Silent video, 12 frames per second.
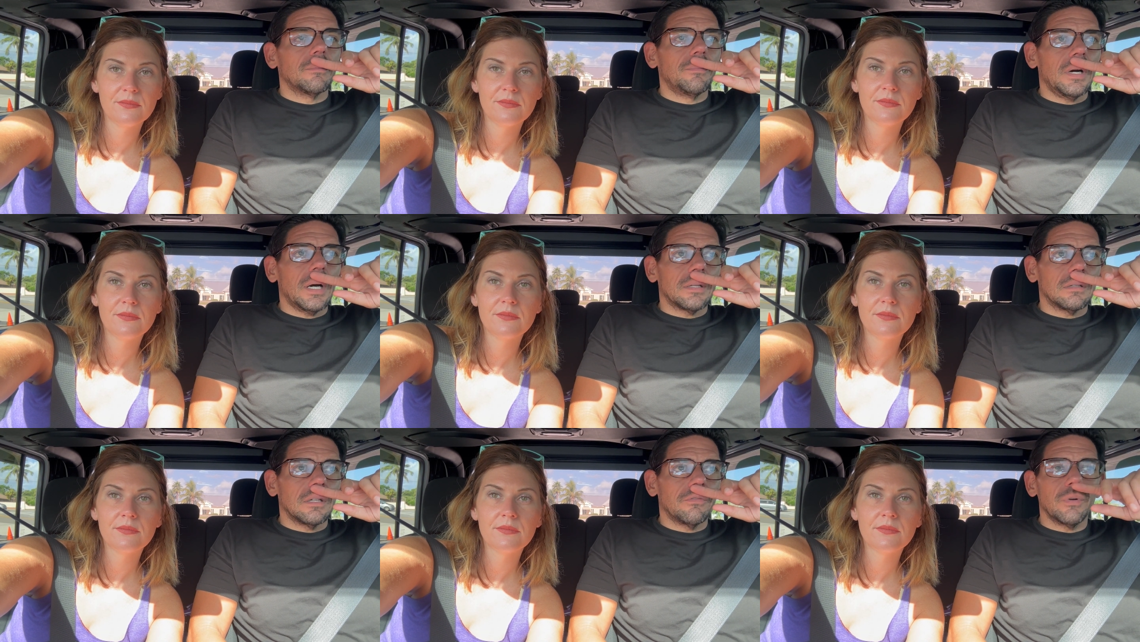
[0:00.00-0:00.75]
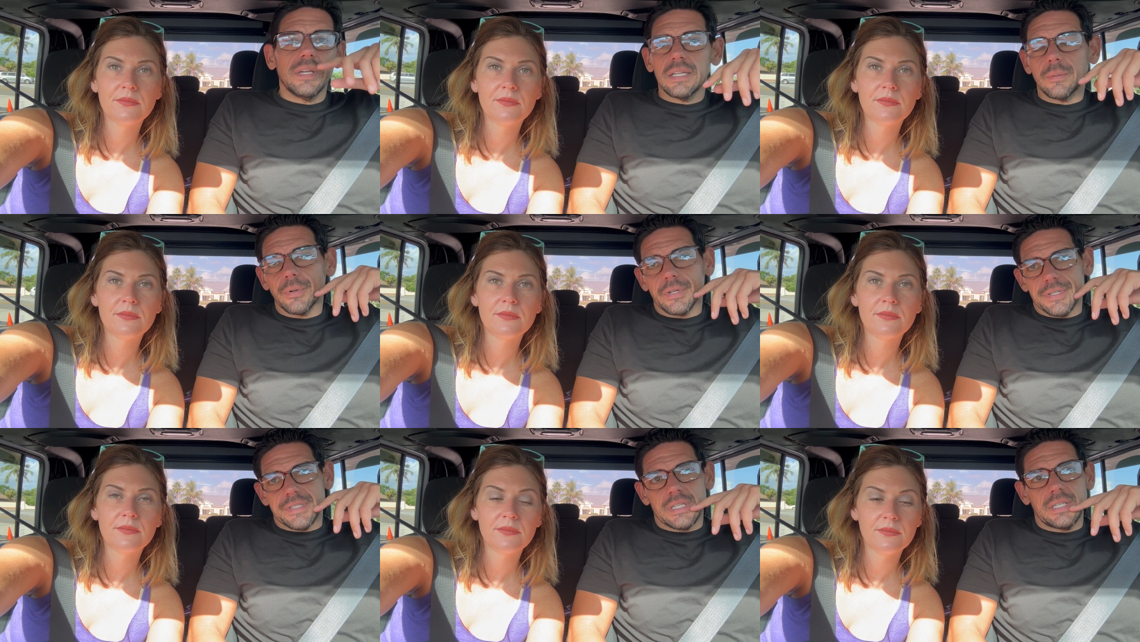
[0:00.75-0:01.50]
Speaker 1: But if we get up
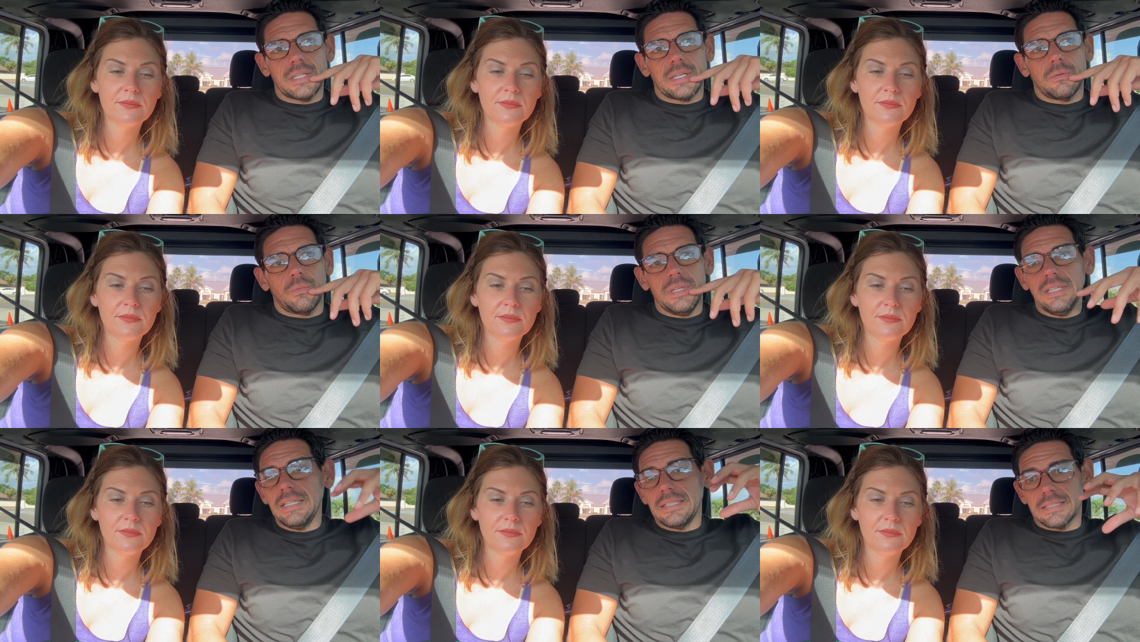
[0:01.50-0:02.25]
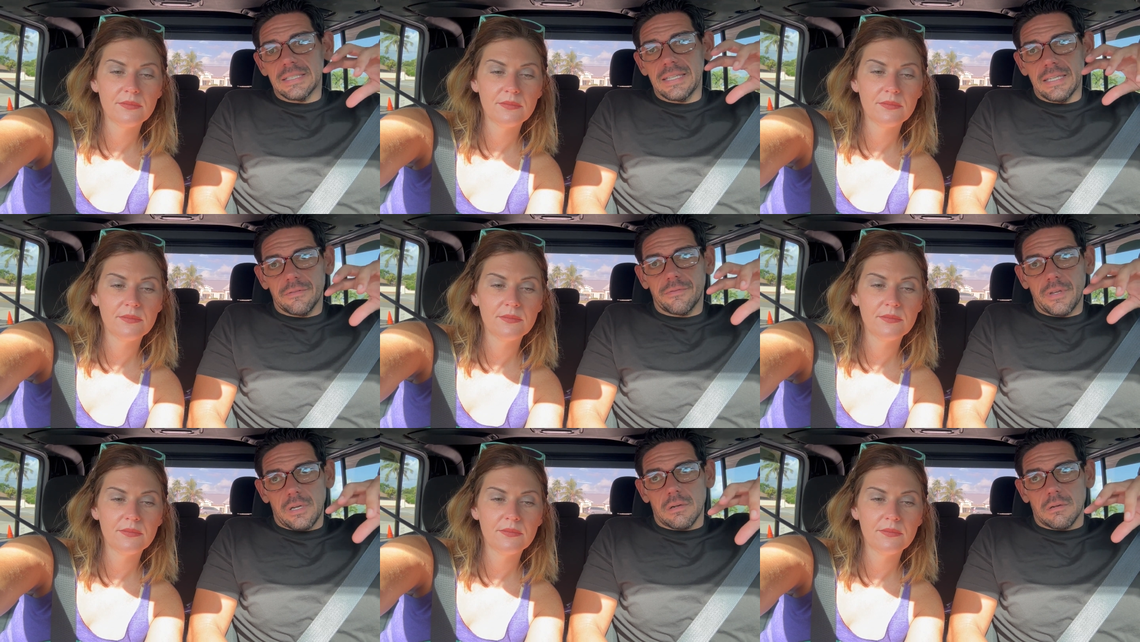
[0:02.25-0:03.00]
on a Sunday, we need to get
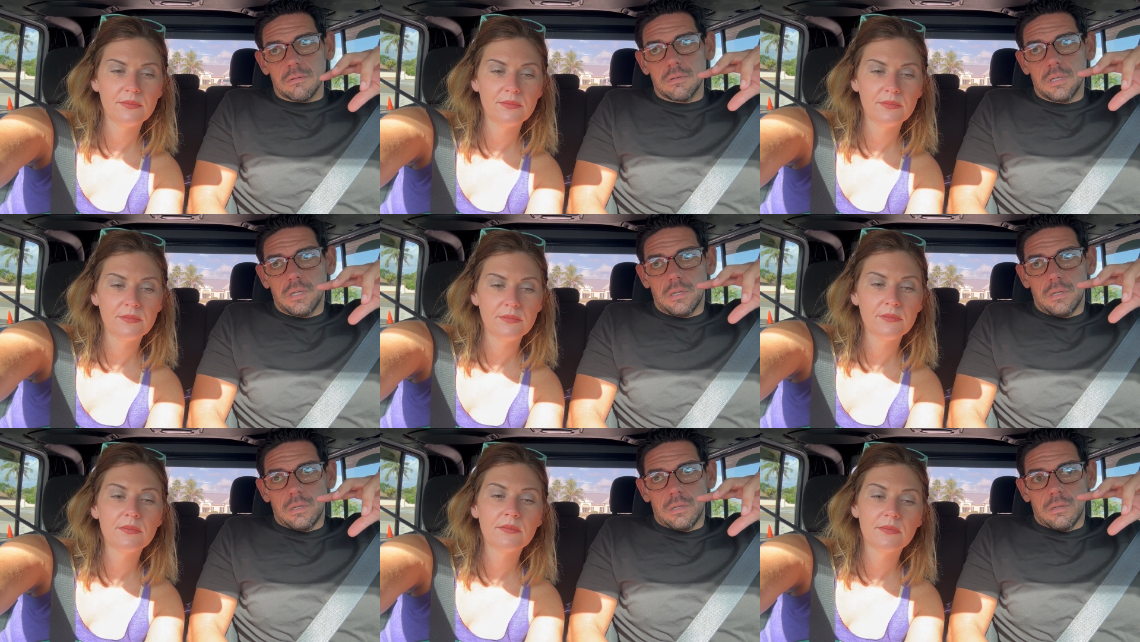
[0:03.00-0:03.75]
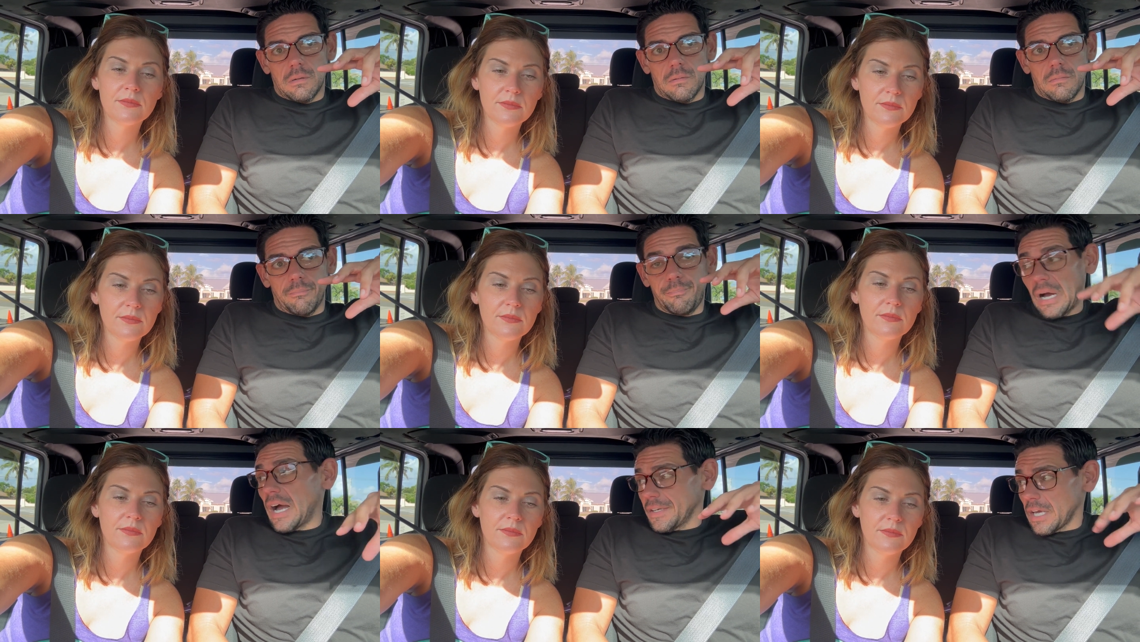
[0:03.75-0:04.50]
there
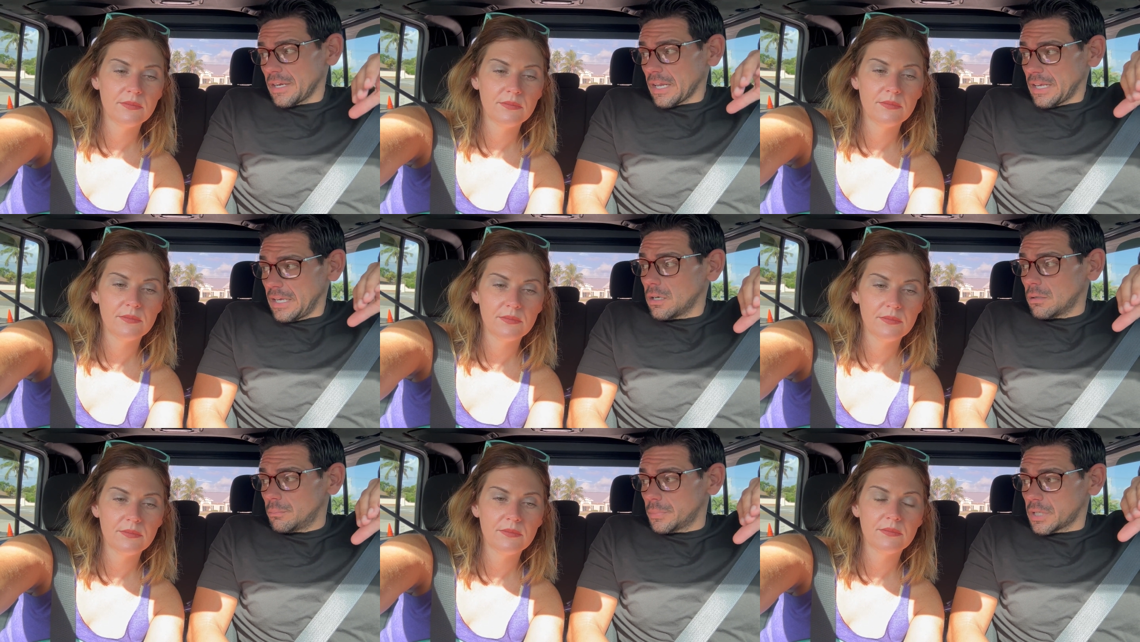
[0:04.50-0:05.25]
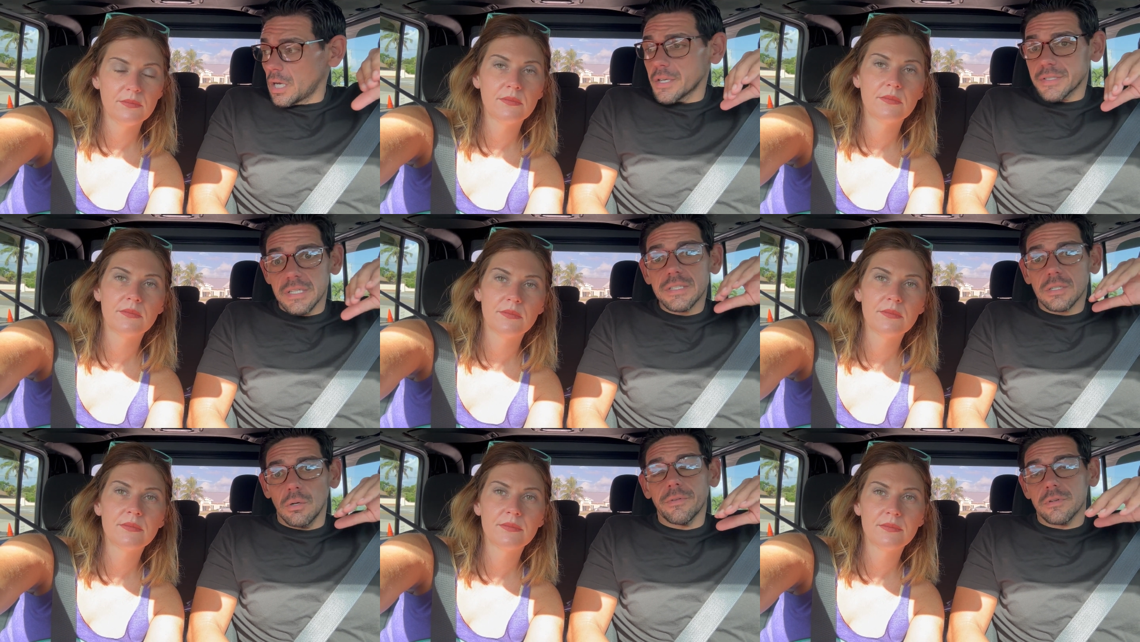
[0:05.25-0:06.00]
by 9 a.m. because
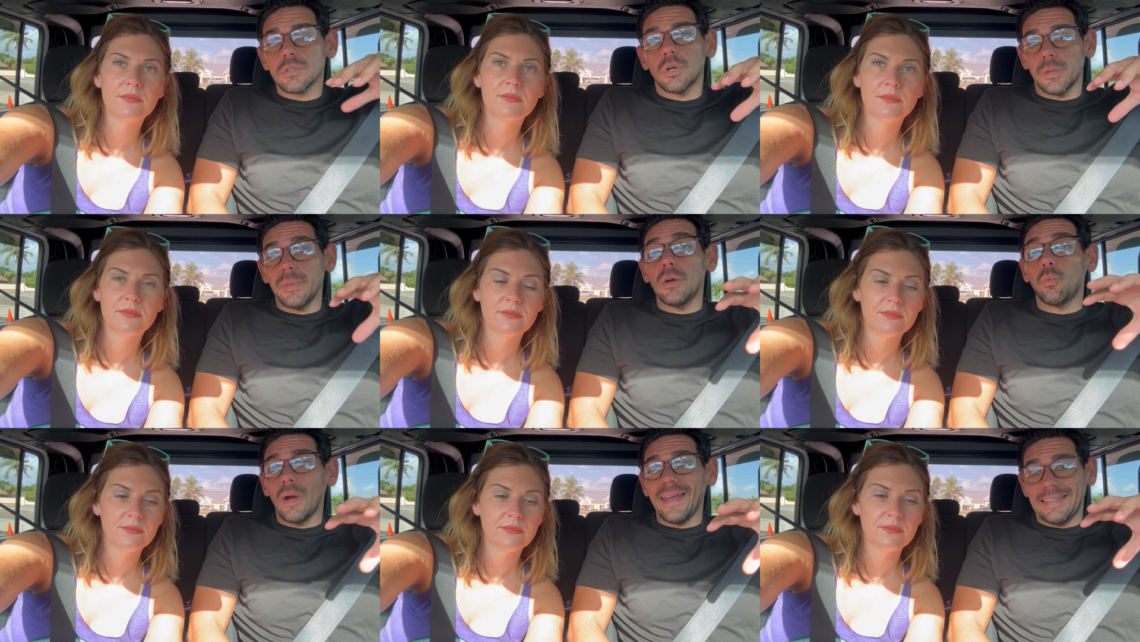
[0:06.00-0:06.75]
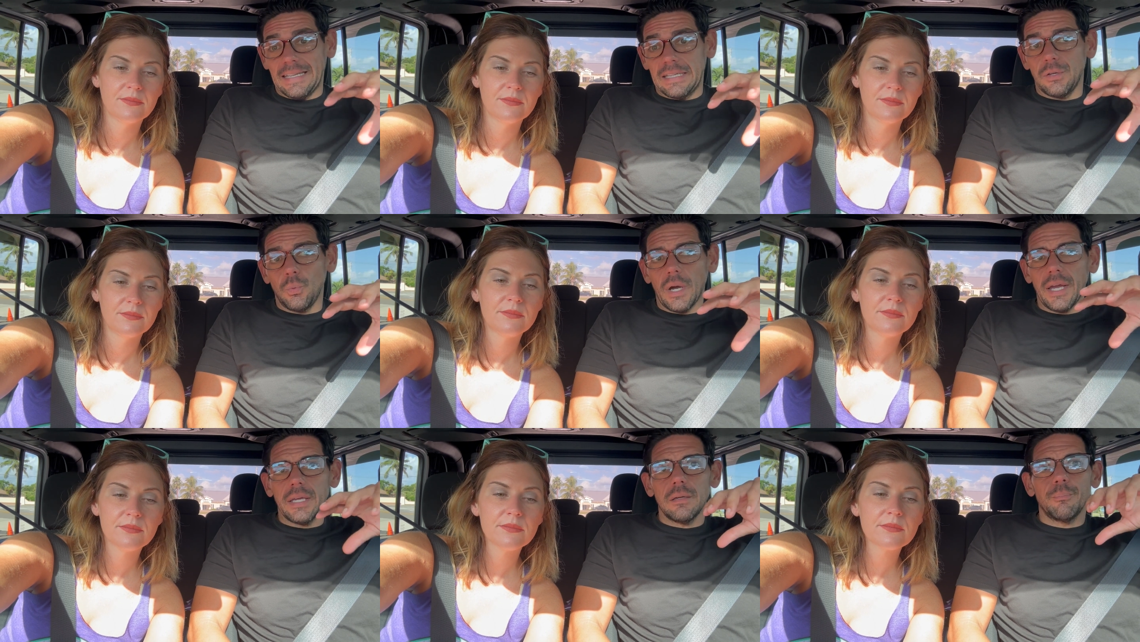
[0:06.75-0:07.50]
it's go- there's going to be a wait
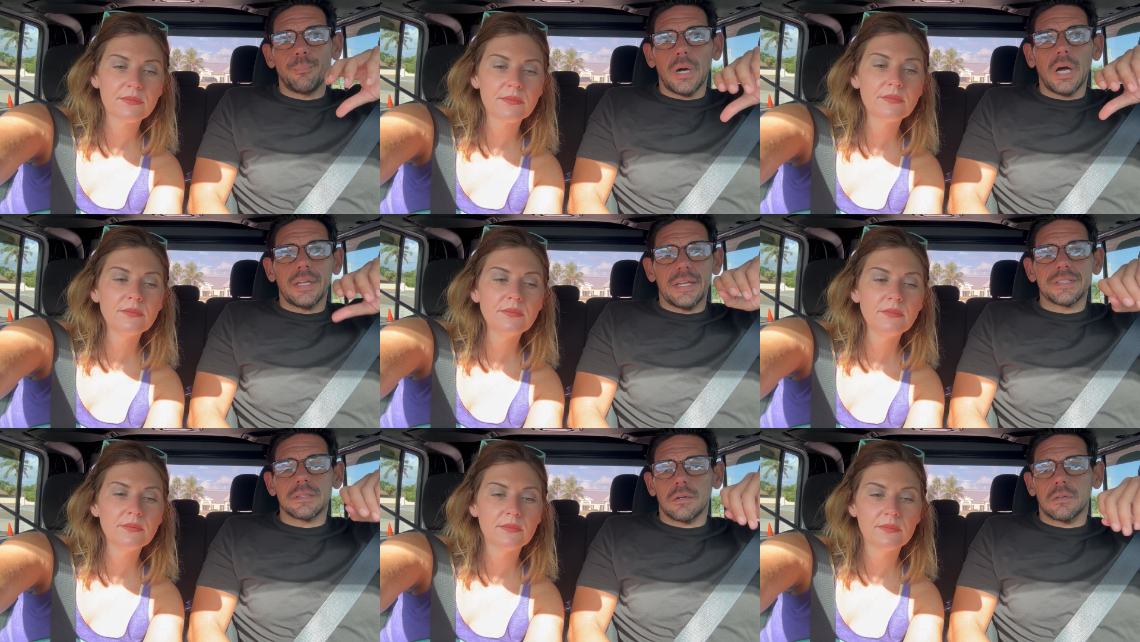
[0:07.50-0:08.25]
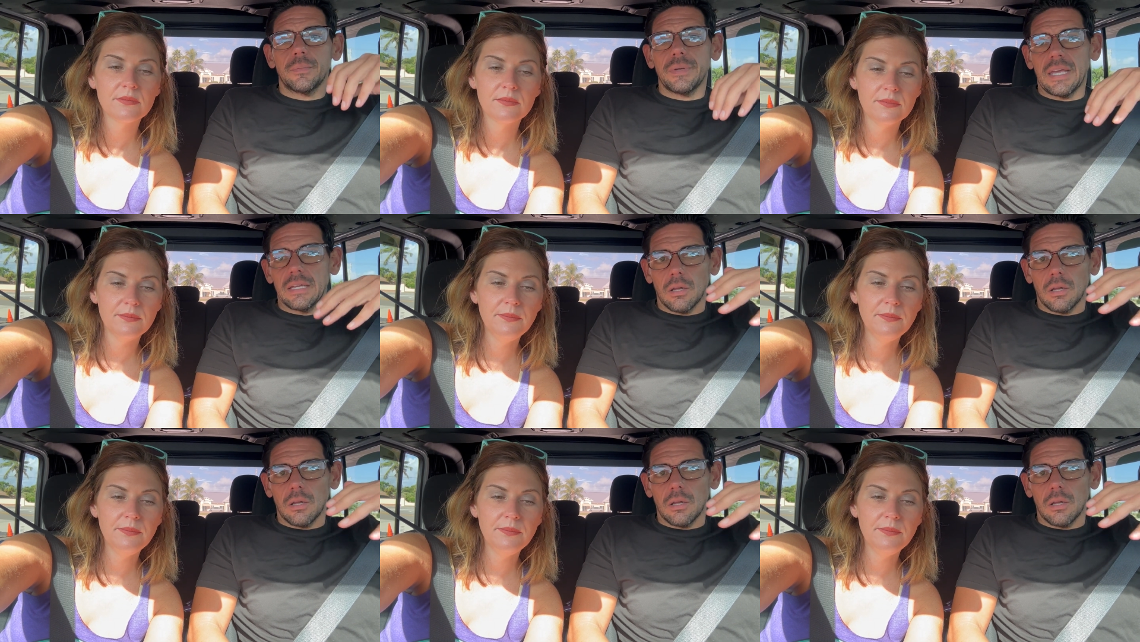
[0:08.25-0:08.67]
anyway, but it's not going to be a